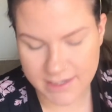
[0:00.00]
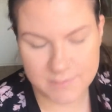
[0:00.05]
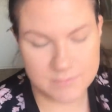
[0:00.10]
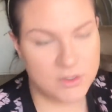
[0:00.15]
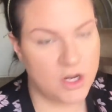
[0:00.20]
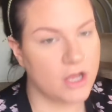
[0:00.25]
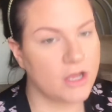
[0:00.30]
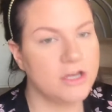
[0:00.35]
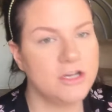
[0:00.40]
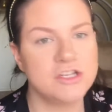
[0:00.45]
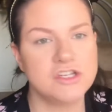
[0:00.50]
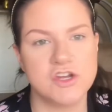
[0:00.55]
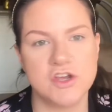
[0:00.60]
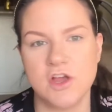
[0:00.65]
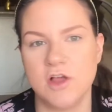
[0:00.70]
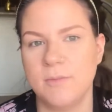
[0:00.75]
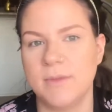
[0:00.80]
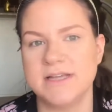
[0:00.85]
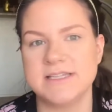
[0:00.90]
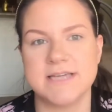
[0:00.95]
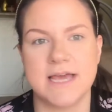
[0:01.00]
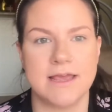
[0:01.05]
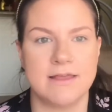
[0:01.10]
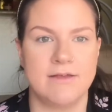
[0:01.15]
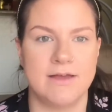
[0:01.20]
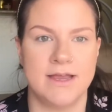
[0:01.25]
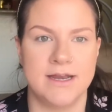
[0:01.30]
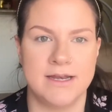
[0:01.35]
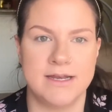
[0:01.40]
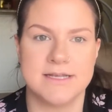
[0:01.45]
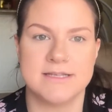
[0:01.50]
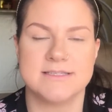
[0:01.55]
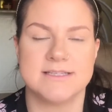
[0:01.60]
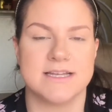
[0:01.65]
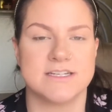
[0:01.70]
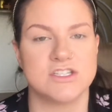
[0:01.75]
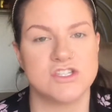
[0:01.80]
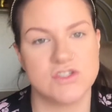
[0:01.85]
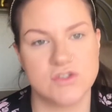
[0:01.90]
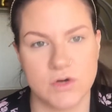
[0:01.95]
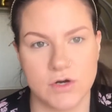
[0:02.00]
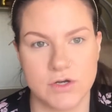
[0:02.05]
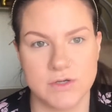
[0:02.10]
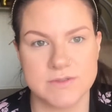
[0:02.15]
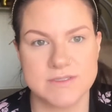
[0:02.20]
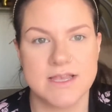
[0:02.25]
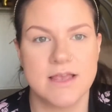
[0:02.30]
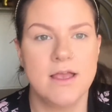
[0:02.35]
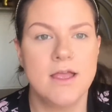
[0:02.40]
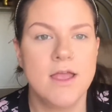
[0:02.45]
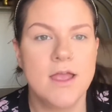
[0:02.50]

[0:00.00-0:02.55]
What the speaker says: I'm not gonna show you all my tight line because that's just gross,